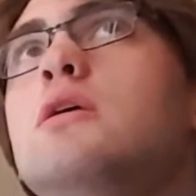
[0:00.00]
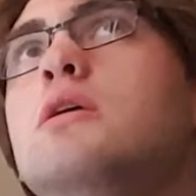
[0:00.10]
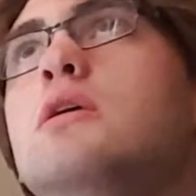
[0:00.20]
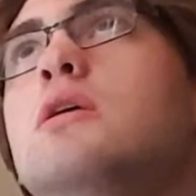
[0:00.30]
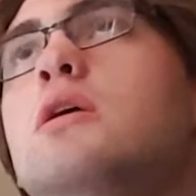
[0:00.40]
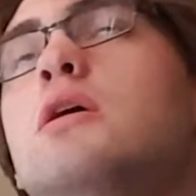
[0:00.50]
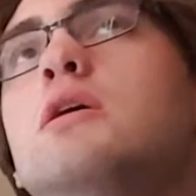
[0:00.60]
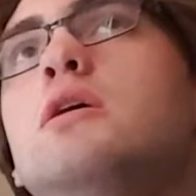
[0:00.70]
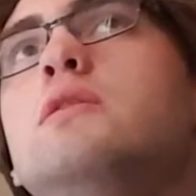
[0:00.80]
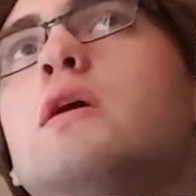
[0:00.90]

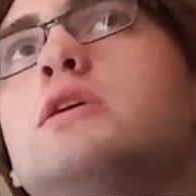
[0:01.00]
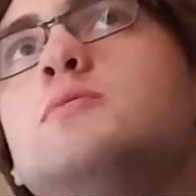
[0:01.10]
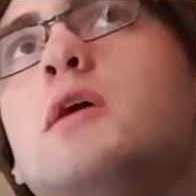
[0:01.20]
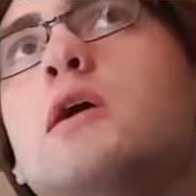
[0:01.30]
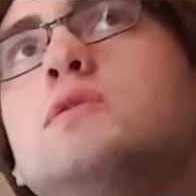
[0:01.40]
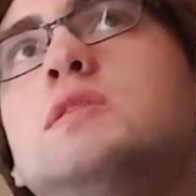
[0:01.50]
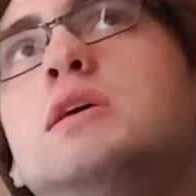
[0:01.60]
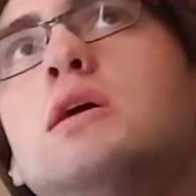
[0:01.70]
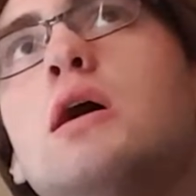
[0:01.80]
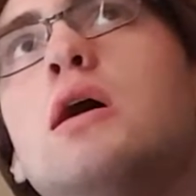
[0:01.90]
he talks about how
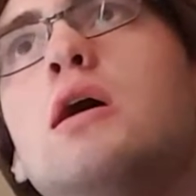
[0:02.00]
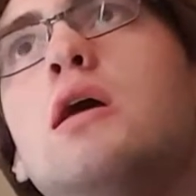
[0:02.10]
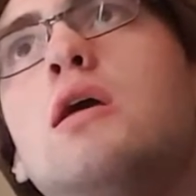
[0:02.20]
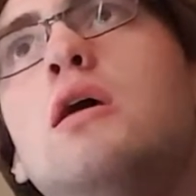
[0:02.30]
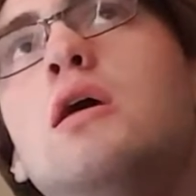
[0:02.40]
TI,